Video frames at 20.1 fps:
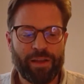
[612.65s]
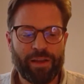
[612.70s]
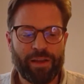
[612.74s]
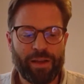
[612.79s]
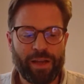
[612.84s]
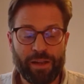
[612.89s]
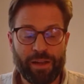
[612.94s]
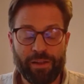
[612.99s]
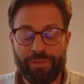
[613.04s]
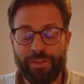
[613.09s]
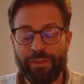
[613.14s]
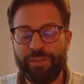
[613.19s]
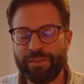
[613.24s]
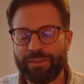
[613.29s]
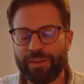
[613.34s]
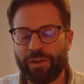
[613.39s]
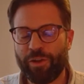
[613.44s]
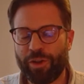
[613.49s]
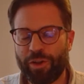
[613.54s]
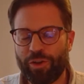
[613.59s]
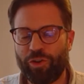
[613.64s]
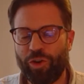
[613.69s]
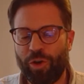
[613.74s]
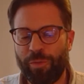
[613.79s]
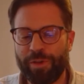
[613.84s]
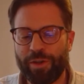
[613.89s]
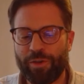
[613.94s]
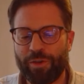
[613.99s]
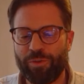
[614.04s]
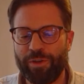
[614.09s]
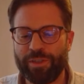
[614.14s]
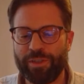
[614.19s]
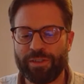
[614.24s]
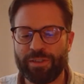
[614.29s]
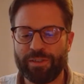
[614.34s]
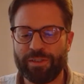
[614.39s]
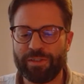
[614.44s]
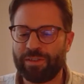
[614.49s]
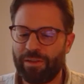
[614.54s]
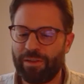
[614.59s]
And I think these are economic
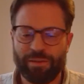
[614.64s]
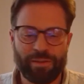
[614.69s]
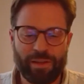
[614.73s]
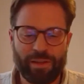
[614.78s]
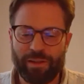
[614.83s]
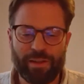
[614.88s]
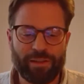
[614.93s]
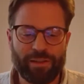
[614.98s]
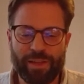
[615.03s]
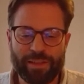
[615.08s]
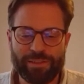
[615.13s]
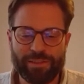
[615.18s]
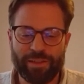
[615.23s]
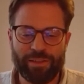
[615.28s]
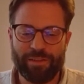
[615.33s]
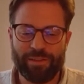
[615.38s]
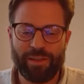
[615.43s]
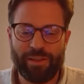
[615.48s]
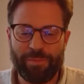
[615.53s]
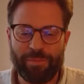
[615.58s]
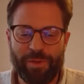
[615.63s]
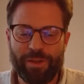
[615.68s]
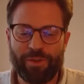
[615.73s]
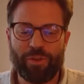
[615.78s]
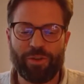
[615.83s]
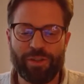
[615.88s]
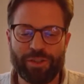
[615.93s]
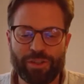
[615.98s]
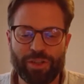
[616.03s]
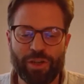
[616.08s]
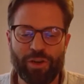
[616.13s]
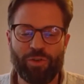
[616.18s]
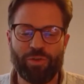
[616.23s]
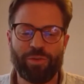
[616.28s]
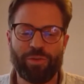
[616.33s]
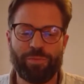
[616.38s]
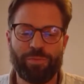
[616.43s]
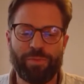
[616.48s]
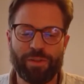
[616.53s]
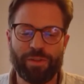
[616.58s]
reasons, and that's a debate on its
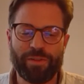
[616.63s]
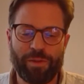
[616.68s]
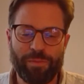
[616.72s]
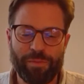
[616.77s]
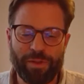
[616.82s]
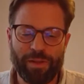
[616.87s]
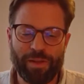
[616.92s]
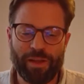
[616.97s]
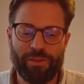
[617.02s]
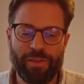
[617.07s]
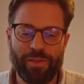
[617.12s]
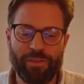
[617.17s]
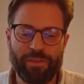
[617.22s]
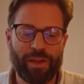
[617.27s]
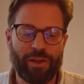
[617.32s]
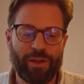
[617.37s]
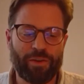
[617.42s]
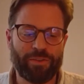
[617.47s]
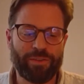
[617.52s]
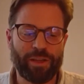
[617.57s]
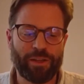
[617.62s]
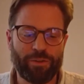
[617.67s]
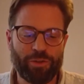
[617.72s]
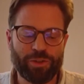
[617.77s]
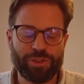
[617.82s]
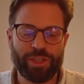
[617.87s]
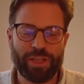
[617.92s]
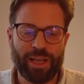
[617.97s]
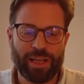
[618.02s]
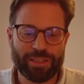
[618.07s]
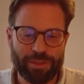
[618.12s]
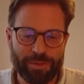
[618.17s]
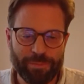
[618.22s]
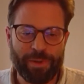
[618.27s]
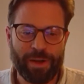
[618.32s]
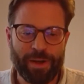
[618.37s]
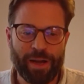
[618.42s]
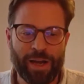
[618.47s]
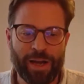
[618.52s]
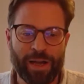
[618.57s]
own. But I mean, I think technology has
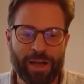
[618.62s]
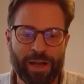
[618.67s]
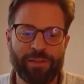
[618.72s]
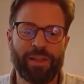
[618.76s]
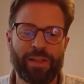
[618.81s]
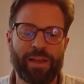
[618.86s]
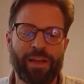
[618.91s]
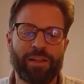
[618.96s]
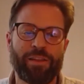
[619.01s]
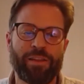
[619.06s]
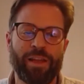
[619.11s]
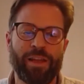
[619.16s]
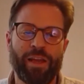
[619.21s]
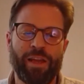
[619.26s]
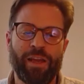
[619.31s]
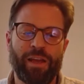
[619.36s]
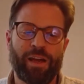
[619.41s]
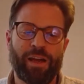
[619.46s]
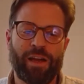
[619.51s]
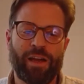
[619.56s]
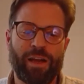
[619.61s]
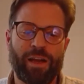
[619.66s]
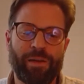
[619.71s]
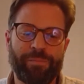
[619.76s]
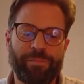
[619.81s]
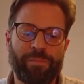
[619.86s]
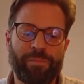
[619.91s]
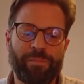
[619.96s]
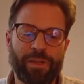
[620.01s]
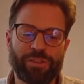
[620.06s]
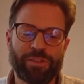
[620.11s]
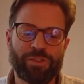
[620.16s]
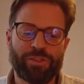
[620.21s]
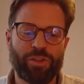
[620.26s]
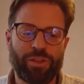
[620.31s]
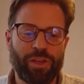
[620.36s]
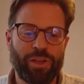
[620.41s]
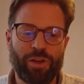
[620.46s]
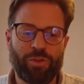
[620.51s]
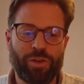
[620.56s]
supported that, but it's not
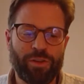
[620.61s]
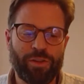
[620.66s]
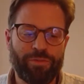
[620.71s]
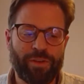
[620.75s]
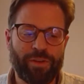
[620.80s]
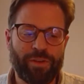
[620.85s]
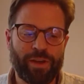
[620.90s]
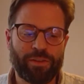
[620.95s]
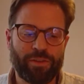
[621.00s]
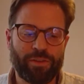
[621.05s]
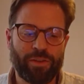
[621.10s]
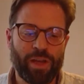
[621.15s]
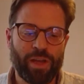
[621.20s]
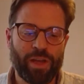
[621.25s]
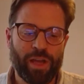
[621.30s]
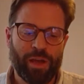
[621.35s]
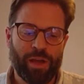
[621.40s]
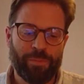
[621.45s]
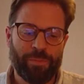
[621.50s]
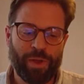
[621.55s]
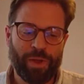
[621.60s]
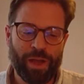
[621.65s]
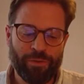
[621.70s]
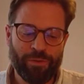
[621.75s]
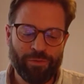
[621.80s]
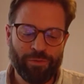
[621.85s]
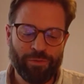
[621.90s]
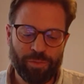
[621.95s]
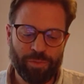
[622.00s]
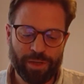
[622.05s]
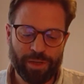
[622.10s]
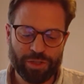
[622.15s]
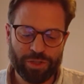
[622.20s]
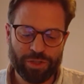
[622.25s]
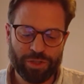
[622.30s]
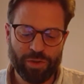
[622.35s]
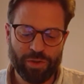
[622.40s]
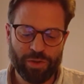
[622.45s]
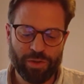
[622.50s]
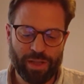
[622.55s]
the only factor. But we have to make
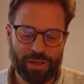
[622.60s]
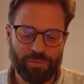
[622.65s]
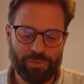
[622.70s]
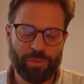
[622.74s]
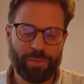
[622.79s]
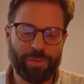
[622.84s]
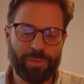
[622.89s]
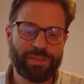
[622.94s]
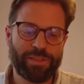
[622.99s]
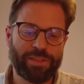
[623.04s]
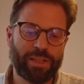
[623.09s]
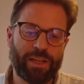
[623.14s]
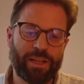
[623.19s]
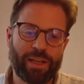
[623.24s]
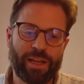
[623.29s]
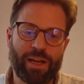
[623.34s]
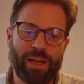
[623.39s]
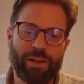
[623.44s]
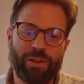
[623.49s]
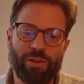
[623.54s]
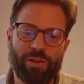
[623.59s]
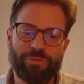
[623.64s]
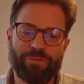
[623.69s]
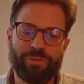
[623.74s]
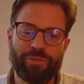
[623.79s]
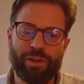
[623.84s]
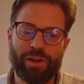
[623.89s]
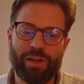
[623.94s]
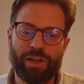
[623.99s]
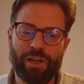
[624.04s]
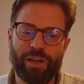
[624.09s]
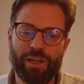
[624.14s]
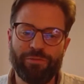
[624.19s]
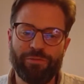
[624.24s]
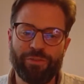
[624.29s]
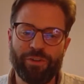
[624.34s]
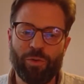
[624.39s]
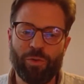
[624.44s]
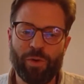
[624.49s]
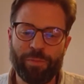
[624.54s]
sure that we basically kind of leave
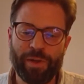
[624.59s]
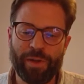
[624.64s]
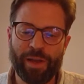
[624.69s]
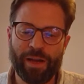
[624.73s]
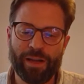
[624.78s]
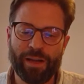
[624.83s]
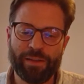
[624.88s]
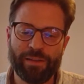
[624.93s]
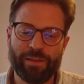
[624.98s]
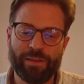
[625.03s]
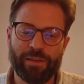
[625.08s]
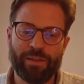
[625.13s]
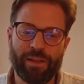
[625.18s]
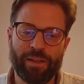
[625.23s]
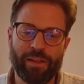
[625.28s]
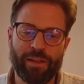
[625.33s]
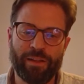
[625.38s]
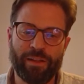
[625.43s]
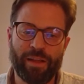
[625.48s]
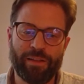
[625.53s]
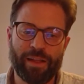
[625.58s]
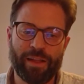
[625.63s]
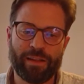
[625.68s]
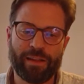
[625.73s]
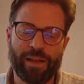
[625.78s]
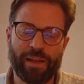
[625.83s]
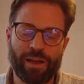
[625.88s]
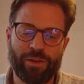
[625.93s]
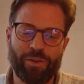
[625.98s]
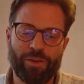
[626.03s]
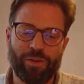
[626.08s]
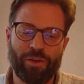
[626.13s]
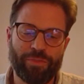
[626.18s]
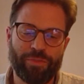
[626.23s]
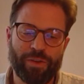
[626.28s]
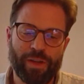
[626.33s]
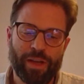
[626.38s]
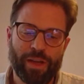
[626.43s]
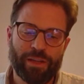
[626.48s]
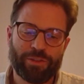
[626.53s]
no one behind in that kind of
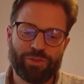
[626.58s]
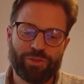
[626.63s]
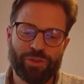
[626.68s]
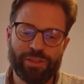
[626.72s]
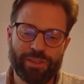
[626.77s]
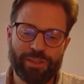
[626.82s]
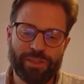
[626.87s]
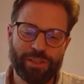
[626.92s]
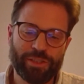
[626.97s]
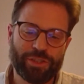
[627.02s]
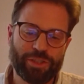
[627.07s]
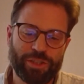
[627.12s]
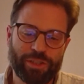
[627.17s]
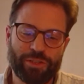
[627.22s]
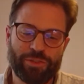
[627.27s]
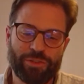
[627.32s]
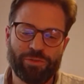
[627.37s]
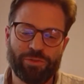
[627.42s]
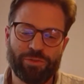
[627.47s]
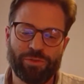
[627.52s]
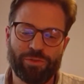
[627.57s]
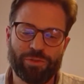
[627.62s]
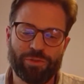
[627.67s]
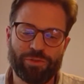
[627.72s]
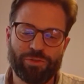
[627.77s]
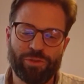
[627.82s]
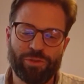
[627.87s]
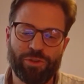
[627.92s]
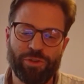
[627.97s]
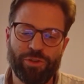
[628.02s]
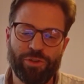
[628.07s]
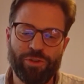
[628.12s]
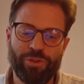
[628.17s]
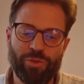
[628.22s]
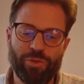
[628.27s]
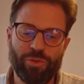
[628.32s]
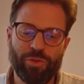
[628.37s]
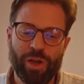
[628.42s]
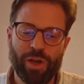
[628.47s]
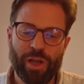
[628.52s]
transition to a
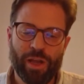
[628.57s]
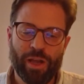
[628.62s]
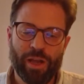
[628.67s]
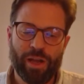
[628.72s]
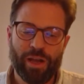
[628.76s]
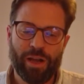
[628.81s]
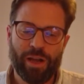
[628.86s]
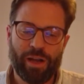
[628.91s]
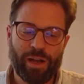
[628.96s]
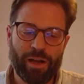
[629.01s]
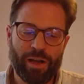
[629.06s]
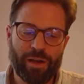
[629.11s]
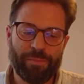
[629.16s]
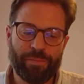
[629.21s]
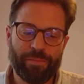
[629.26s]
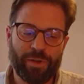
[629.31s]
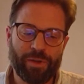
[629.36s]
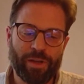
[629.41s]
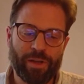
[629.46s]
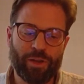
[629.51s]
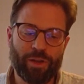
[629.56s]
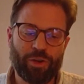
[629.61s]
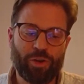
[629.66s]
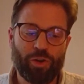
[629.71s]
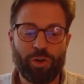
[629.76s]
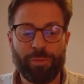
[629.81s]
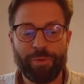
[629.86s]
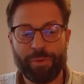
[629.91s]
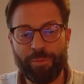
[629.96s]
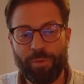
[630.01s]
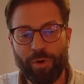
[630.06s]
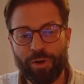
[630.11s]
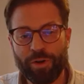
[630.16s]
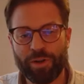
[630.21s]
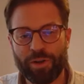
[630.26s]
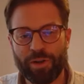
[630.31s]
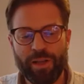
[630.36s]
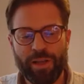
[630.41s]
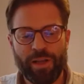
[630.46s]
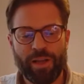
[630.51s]
new economic
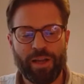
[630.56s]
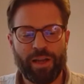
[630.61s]
model.